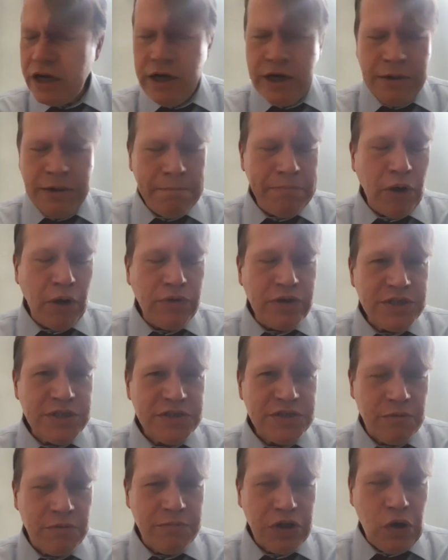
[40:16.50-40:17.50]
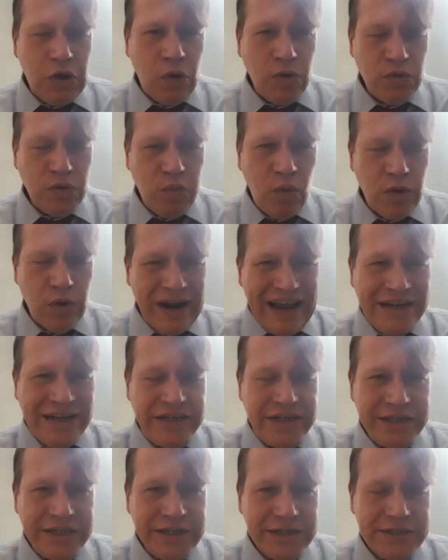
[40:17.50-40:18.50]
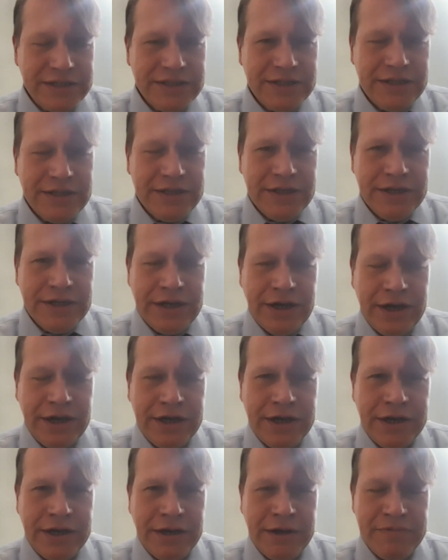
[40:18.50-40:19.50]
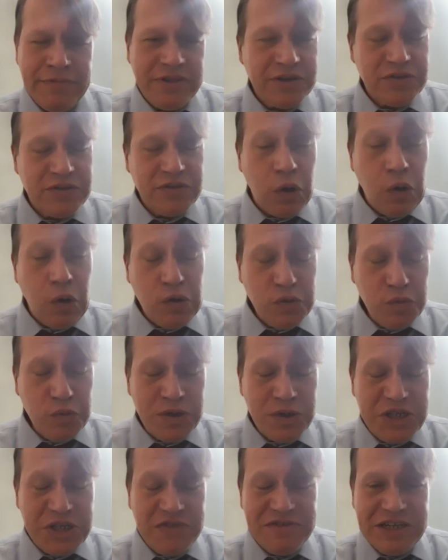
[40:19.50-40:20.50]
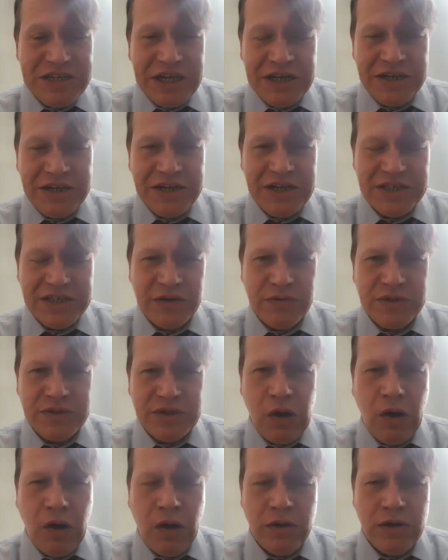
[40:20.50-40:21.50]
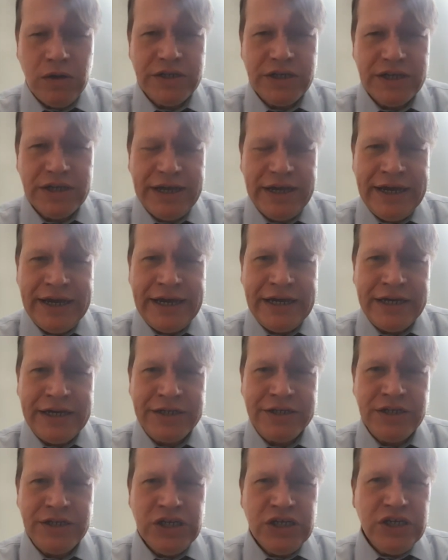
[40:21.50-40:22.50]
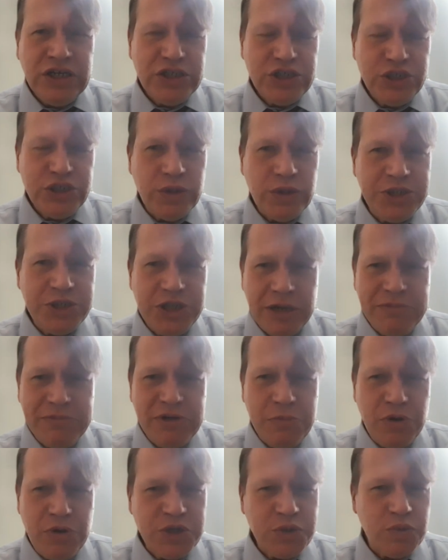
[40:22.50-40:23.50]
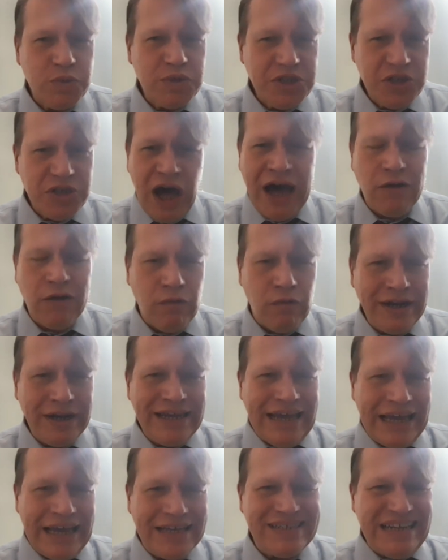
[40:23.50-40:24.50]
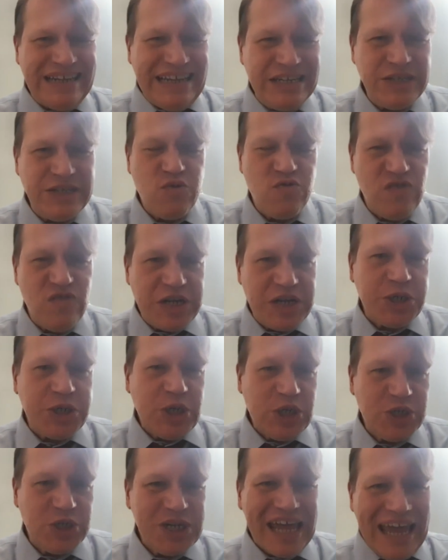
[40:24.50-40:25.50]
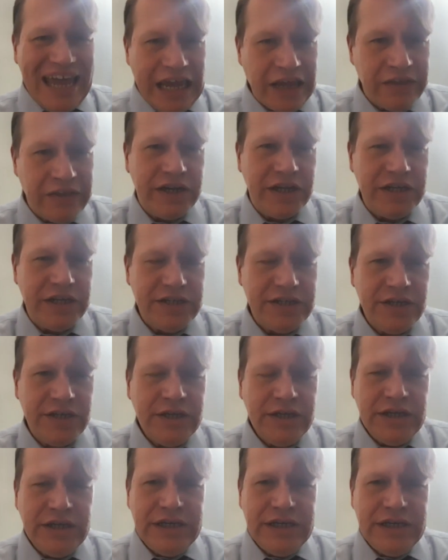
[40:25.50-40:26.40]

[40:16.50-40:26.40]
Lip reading: bonus from the Cold War ending, the Cold War dividend, as it was called. And George W. Bush was not running as an interventionist candidate.